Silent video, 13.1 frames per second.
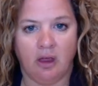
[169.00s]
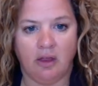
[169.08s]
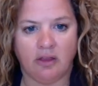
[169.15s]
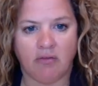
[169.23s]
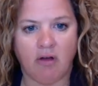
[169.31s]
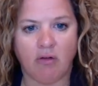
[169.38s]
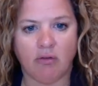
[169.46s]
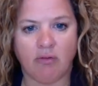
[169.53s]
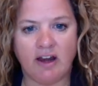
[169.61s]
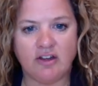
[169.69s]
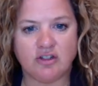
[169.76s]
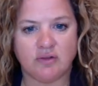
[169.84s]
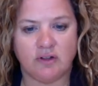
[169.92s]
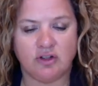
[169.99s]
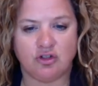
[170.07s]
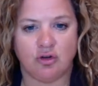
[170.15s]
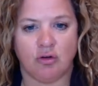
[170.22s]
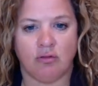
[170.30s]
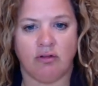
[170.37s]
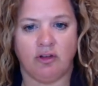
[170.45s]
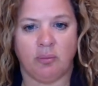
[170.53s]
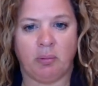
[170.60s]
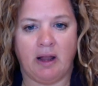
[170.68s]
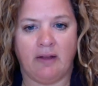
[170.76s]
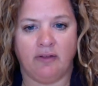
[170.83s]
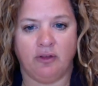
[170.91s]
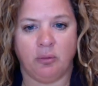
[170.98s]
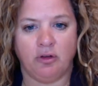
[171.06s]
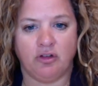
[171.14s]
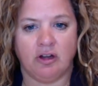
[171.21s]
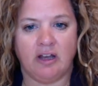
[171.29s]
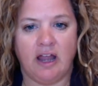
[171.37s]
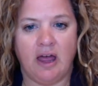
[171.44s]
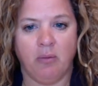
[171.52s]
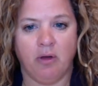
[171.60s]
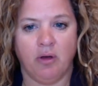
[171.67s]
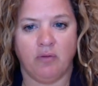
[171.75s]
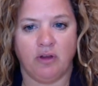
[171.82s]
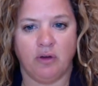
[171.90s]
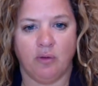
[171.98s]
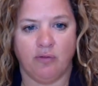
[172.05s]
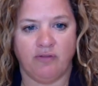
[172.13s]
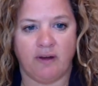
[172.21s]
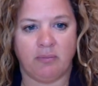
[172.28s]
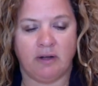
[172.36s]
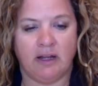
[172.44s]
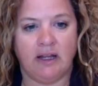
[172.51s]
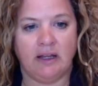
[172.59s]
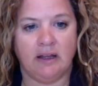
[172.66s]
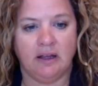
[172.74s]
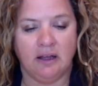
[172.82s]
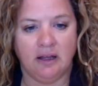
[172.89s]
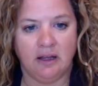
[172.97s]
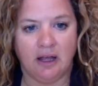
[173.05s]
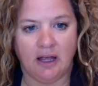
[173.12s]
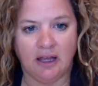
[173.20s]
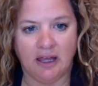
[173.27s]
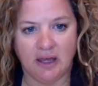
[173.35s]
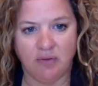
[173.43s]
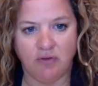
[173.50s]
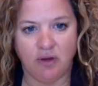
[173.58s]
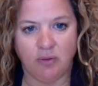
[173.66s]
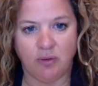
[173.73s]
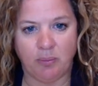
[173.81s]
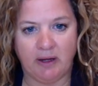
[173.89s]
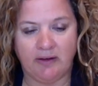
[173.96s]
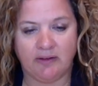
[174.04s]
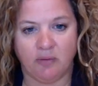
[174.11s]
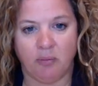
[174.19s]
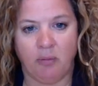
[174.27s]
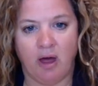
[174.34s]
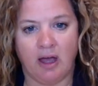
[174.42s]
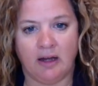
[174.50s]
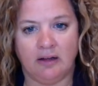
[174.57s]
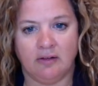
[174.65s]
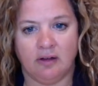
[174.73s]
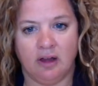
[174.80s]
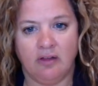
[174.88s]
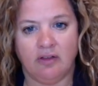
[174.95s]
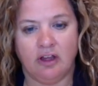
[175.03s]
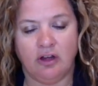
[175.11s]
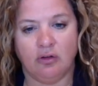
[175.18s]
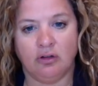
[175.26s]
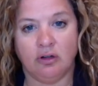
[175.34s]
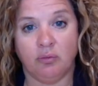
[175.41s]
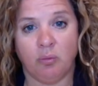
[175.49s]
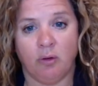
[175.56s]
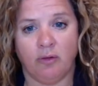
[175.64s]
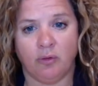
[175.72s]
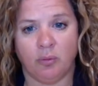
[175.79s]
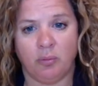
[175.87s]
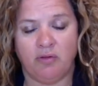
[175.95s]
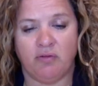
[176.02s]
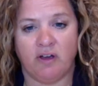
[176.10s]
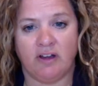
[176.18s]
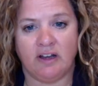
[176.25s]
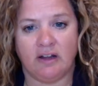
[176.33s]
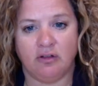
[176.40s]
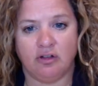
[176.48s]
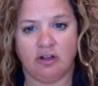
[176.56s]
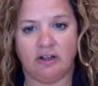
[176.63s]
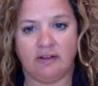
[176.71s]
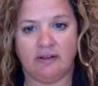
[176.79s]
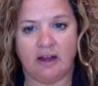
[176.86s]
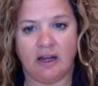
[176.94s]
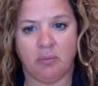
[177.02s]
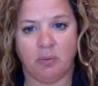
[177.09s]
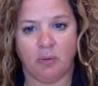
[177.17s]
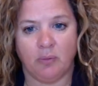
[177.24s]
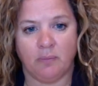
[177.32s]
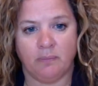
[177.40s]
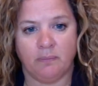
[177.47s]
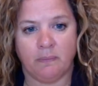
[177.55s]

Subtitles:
There are a range of insurance plans which can help cover your family and give you the peace of mind that your loved ones will be financially stable.